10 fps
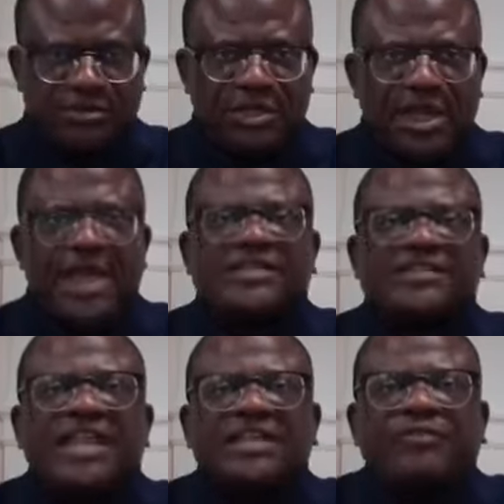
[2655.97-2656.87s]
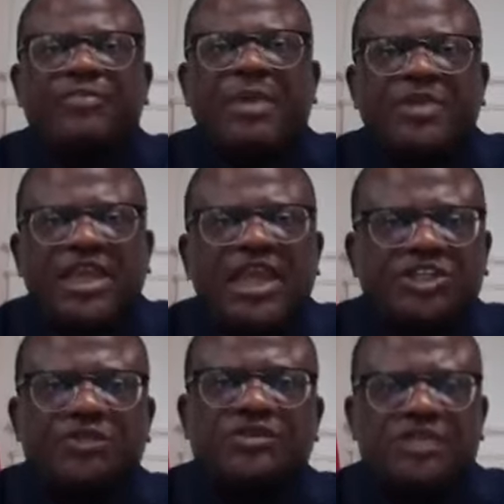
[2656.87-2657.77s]
And scientific
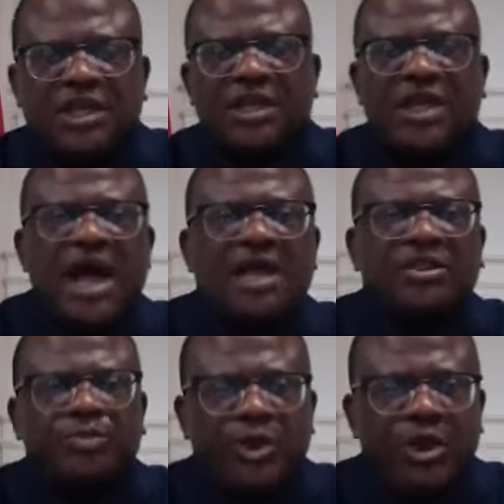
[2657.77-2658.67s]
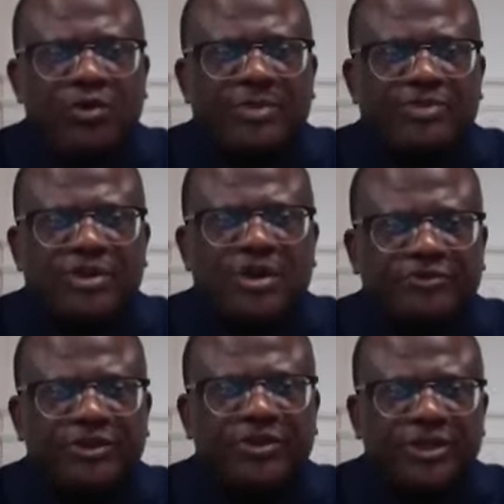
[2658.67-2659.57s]
publications are the programs
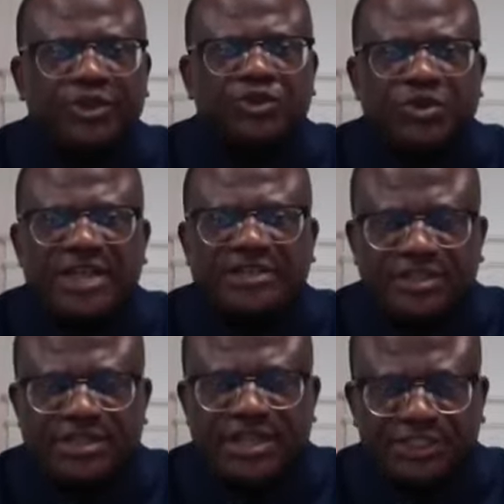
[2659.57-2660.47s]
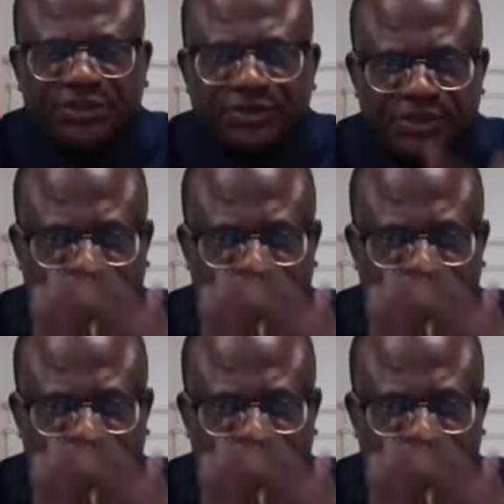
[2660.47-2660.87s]
of the United Nations,